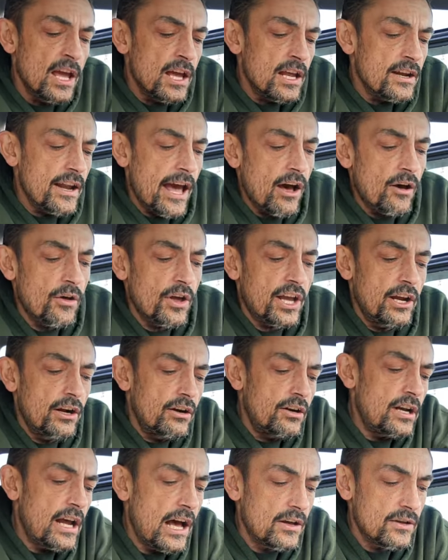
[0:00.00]
Now,
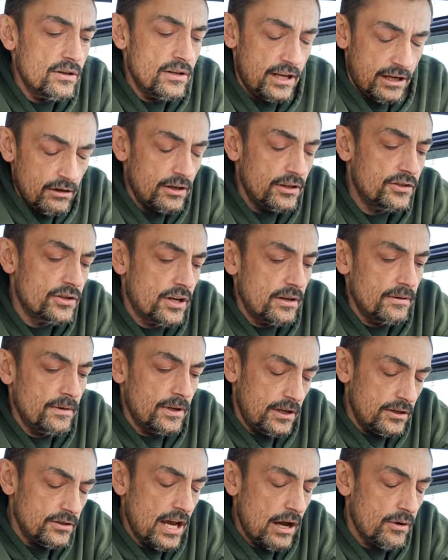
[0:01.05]
here how here is
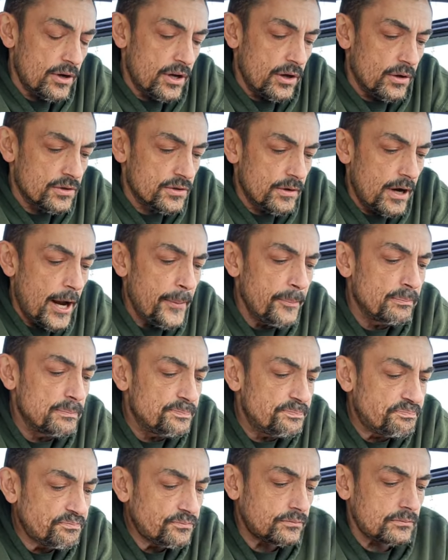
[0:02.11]
here's how it goes, right?
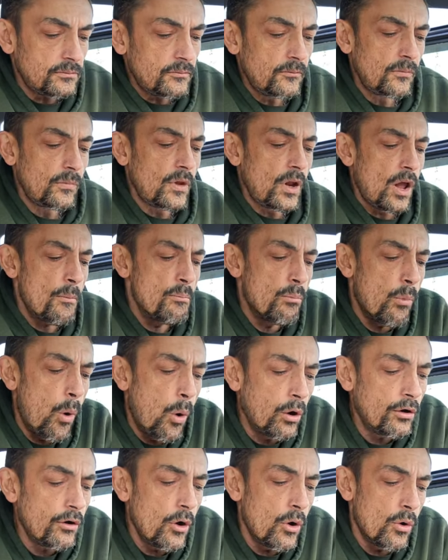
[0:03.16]

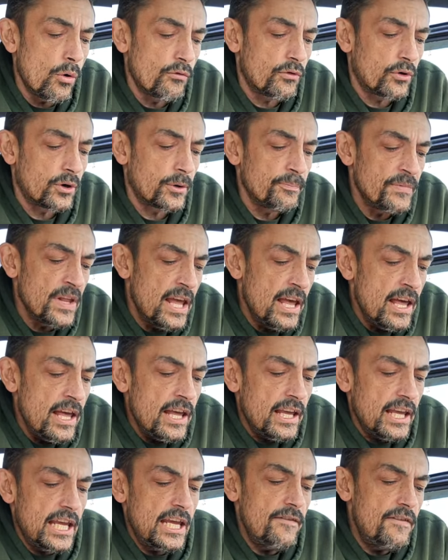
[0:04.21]
Moreover,
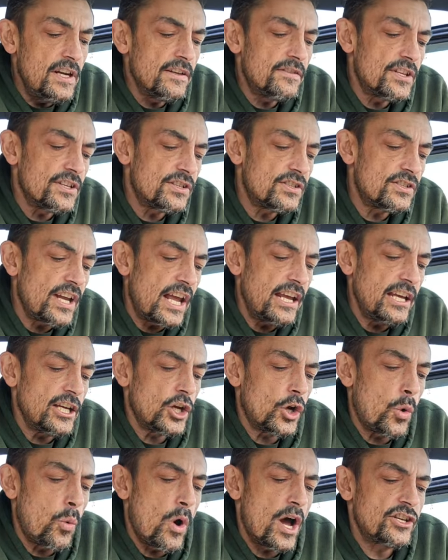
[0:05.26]
even if the state
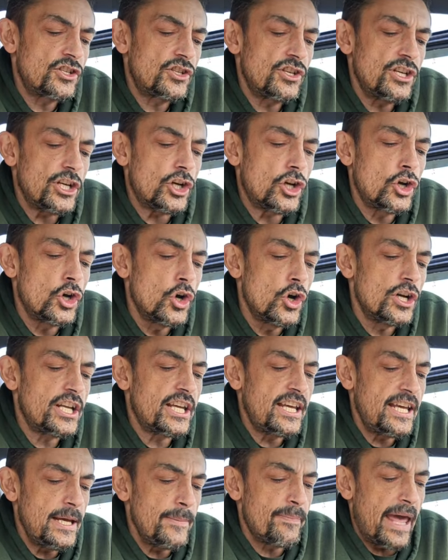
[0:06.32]
in question could
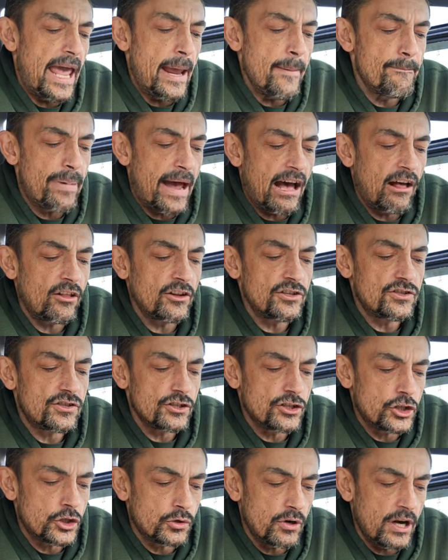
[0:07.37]
keep a balance of
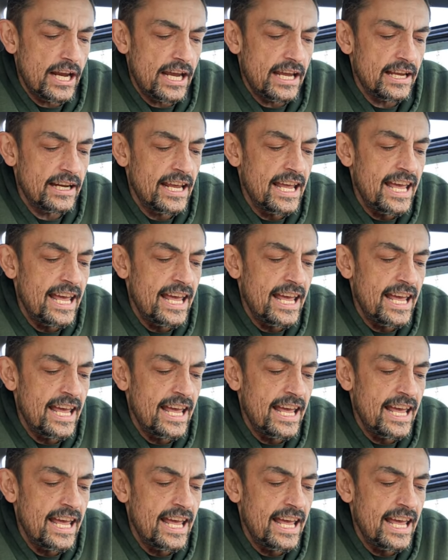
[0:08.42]
trade